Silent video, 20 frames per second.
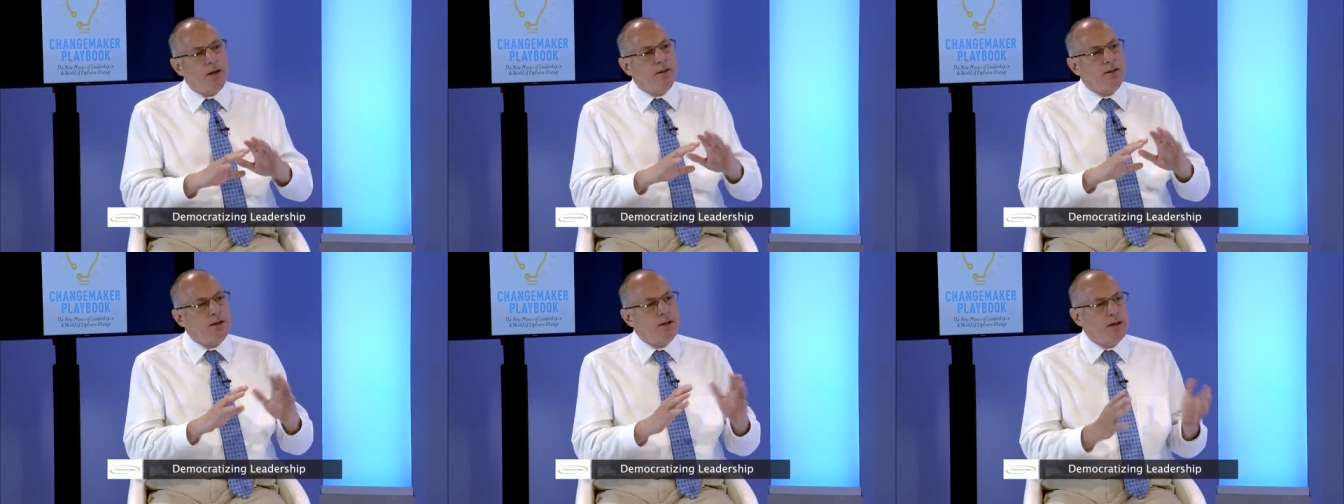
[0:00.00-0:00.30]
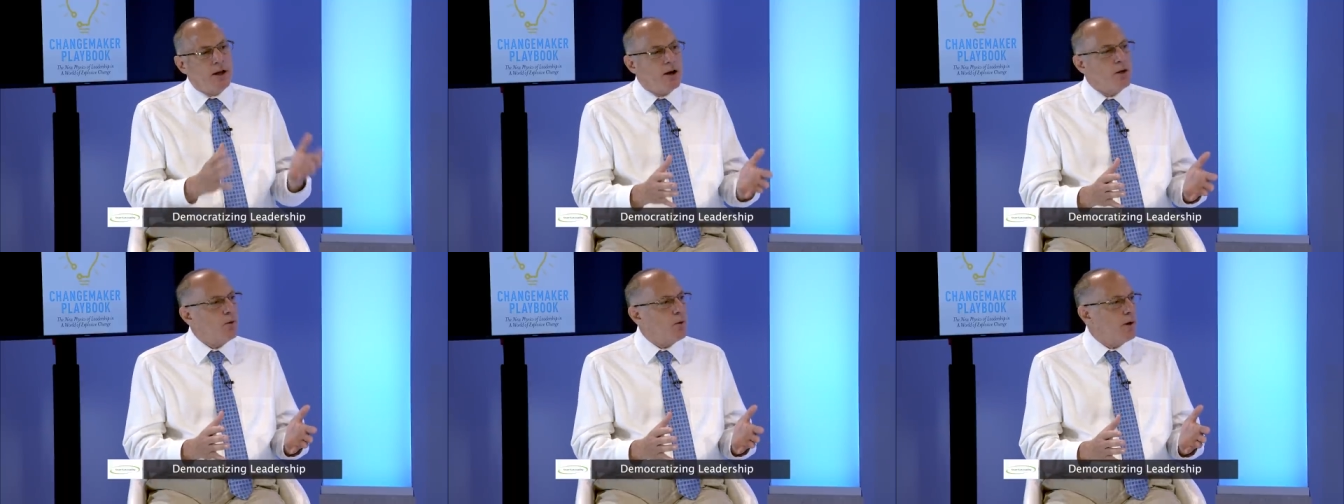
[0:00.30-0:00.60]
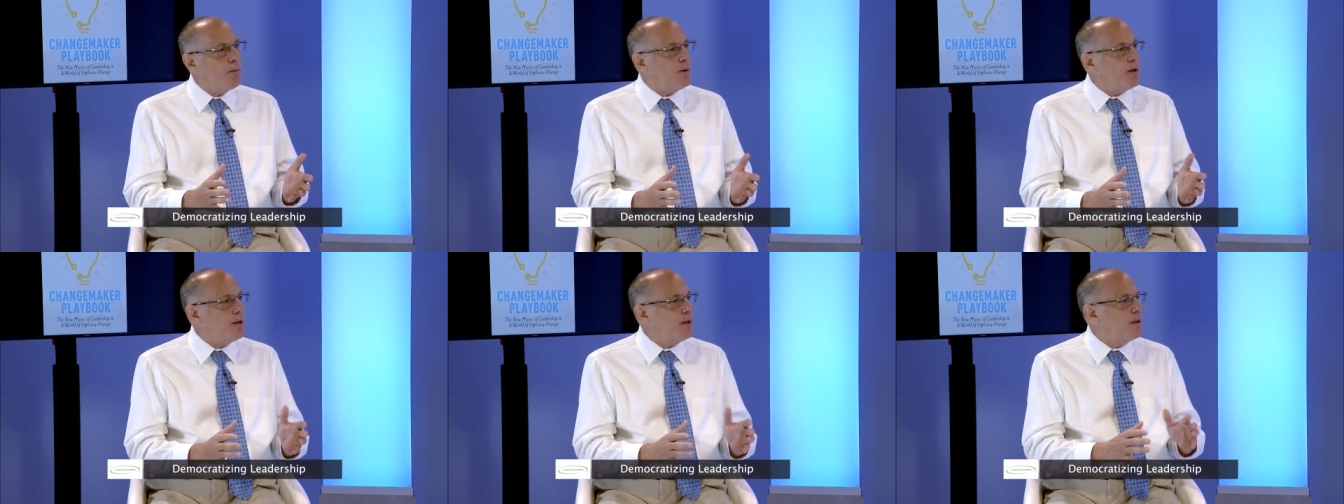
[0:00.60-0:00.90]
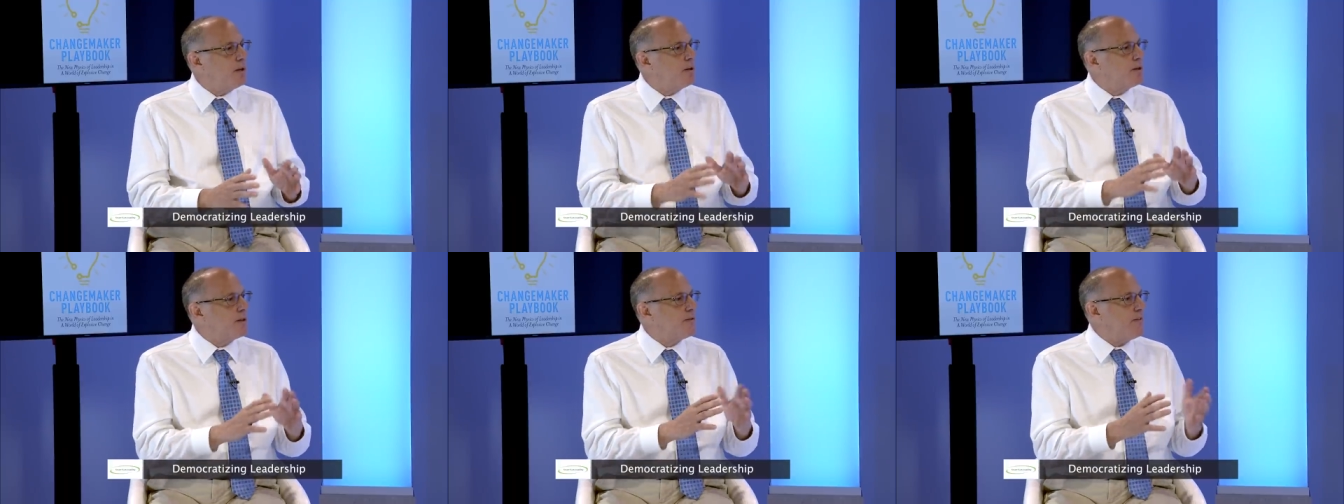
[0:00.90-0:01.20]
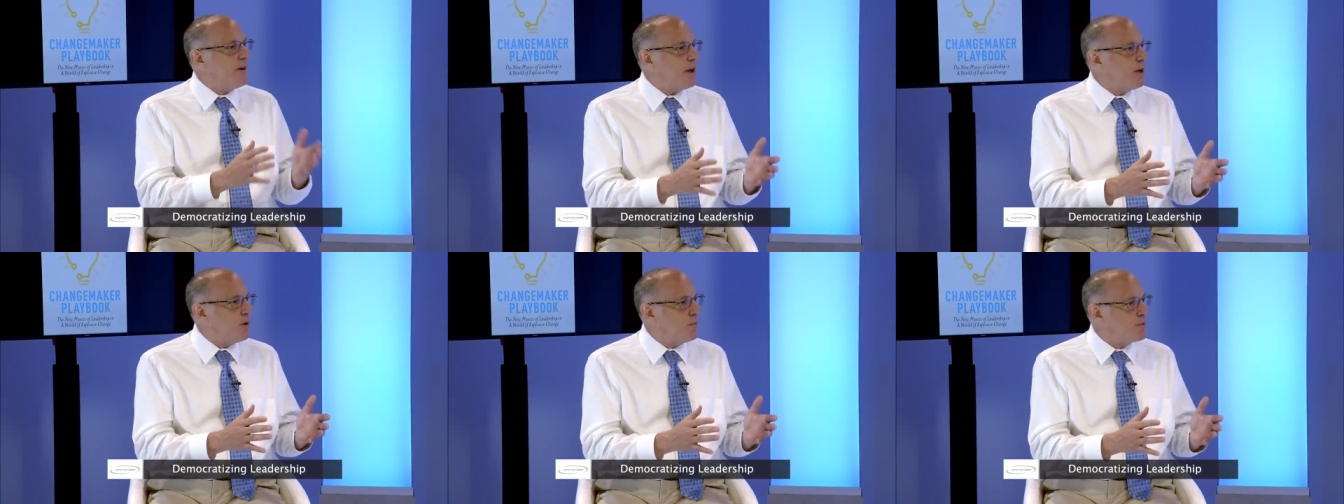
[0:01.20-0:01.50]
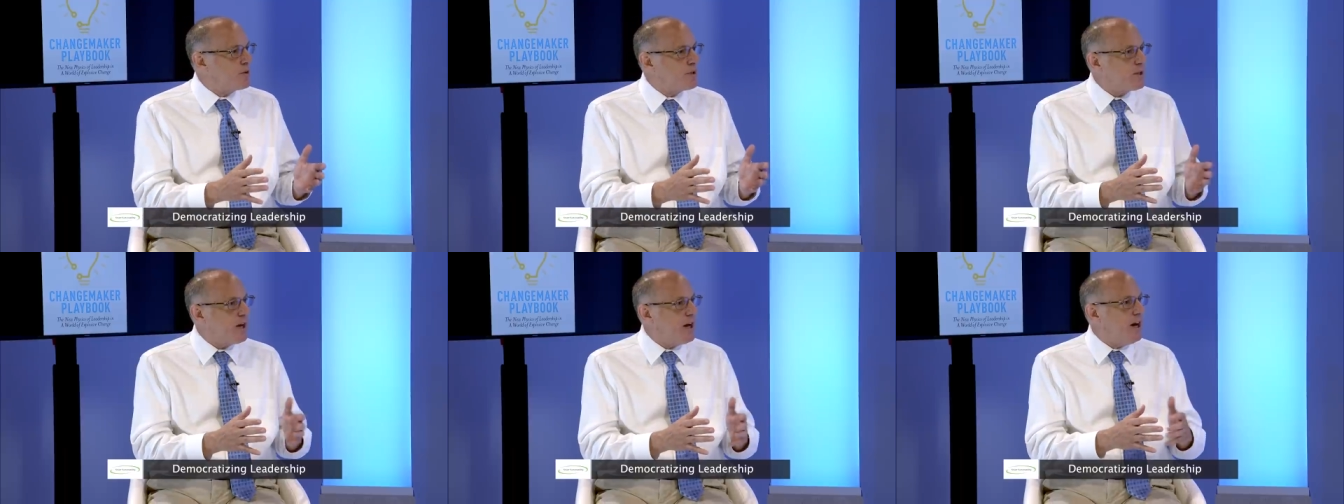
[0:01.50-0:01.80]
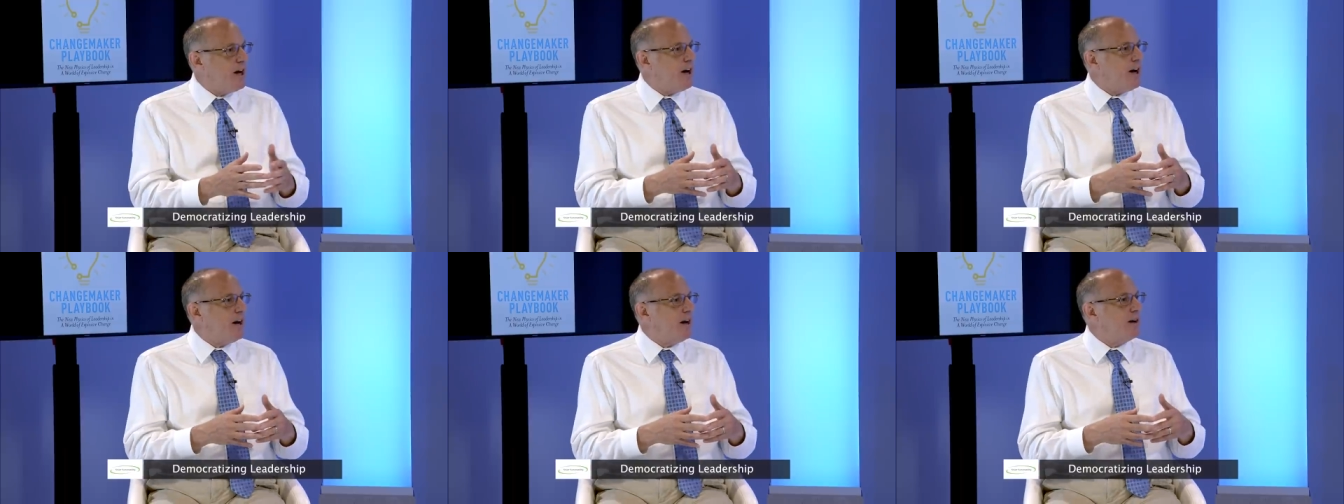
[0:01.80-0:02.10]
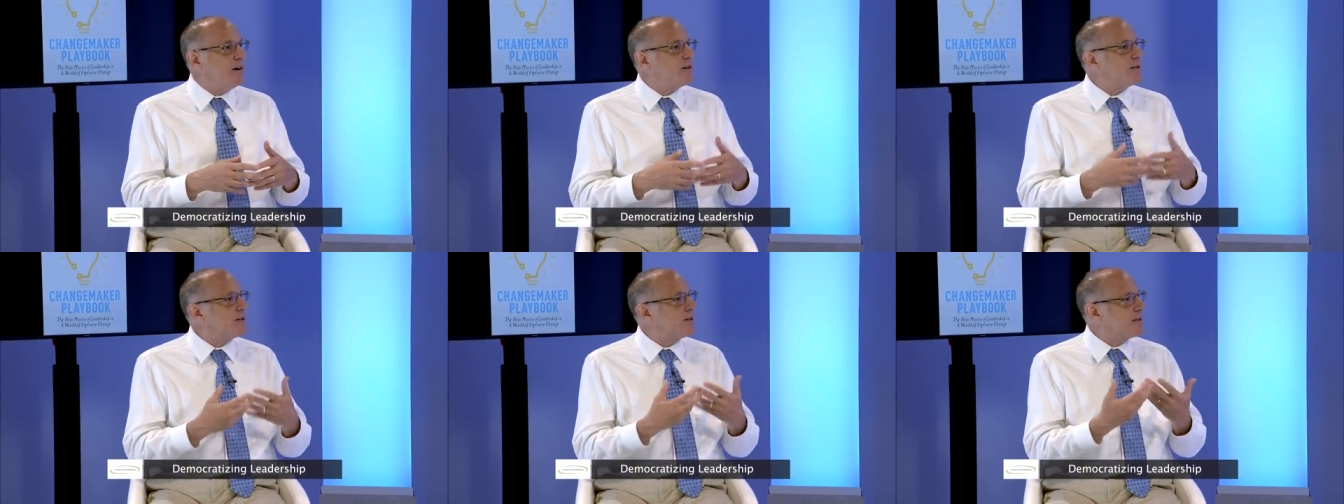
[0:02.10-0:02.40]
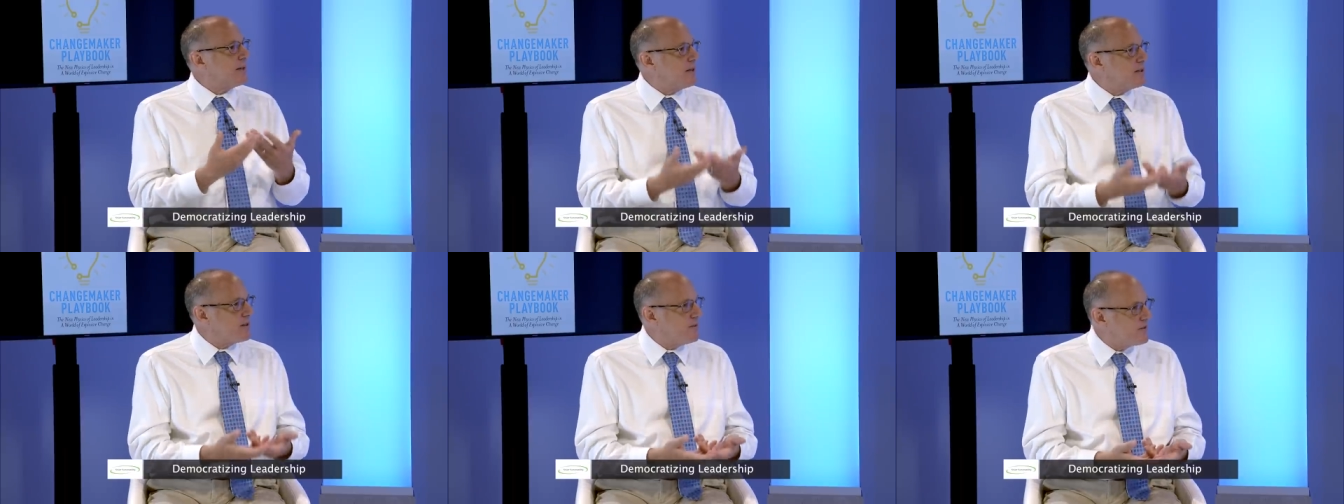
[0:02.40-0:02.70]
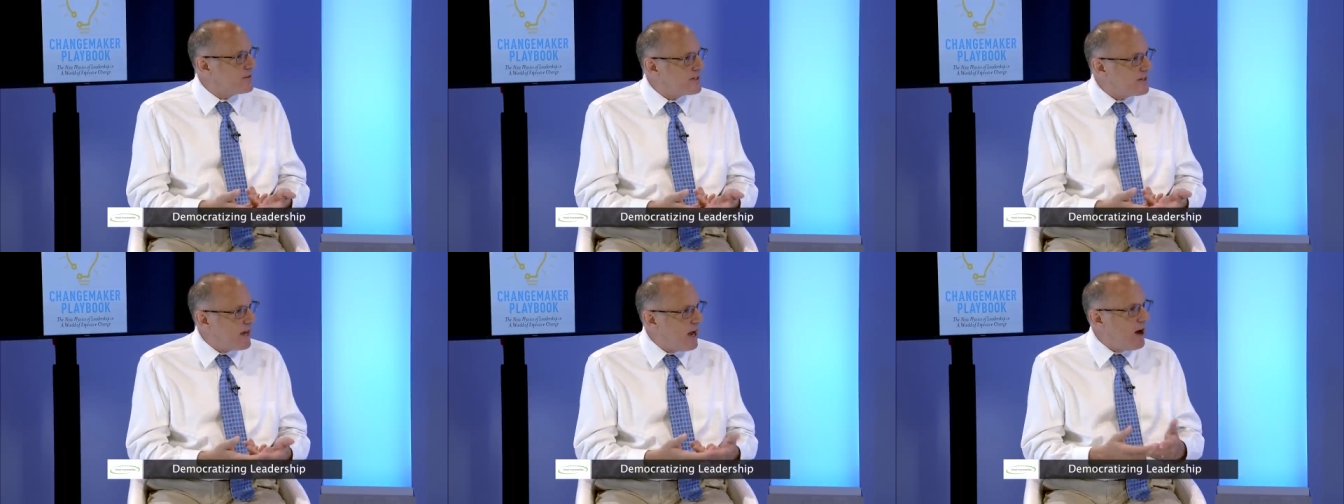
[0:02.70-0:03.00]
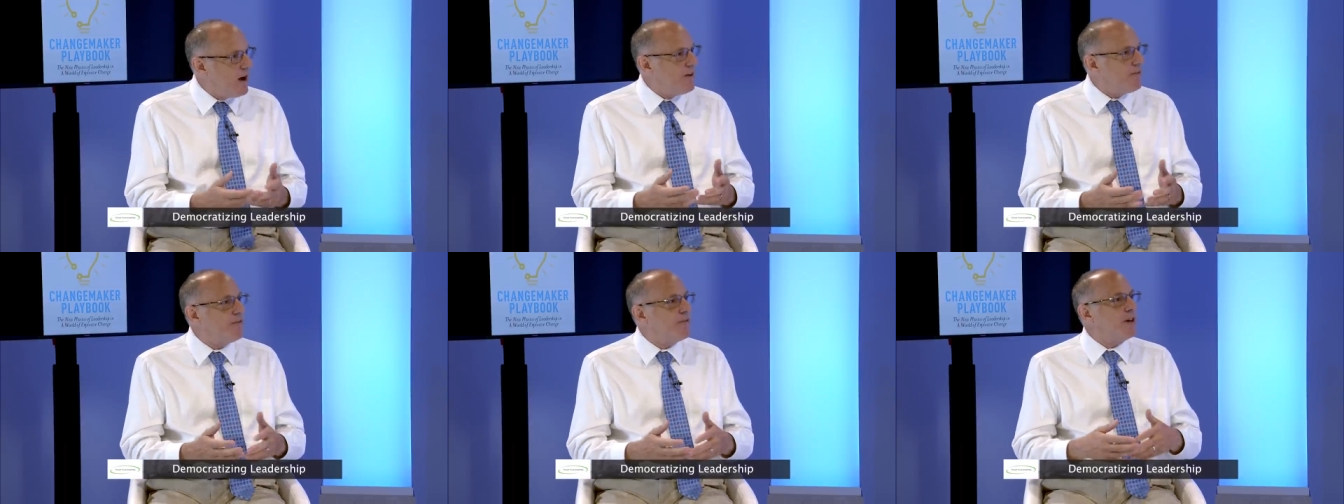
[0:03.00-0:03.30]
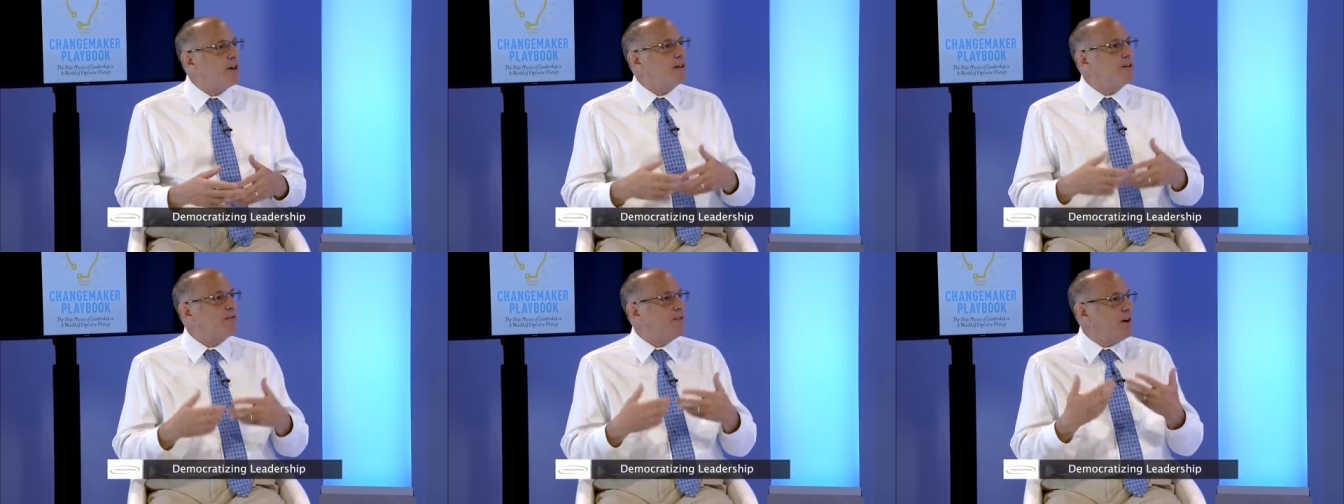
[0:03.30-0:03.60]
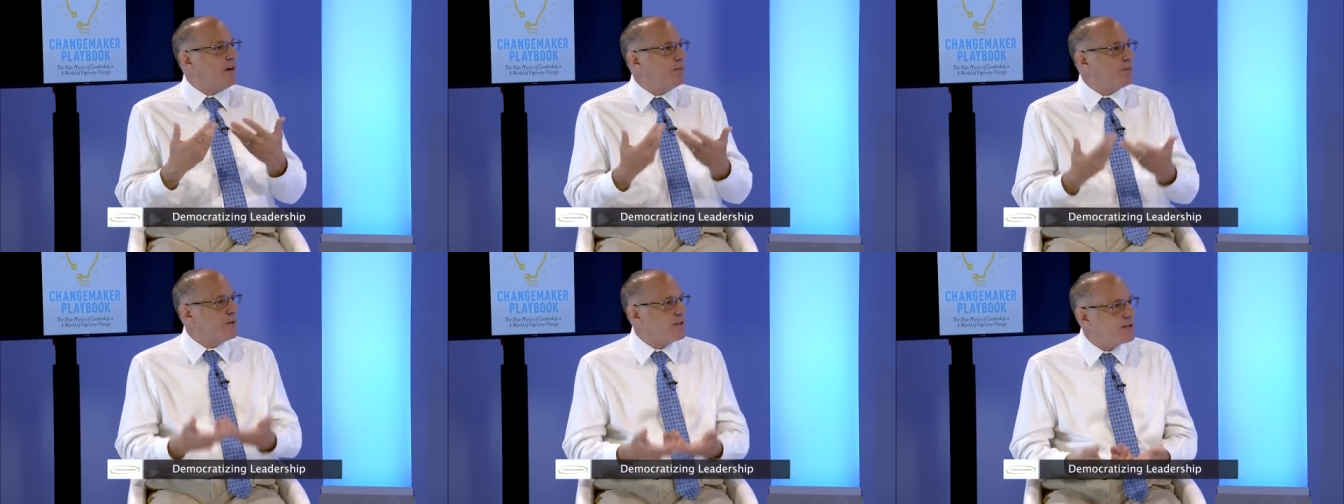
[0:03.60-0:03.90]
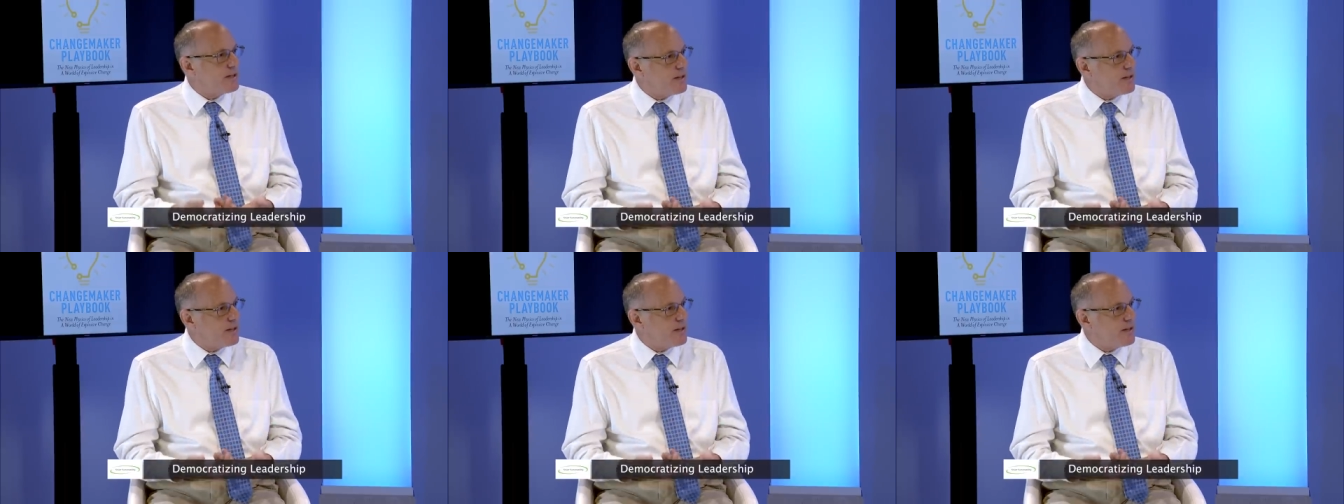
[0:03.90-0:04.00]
the young women developed a uh, sense of self, they developed a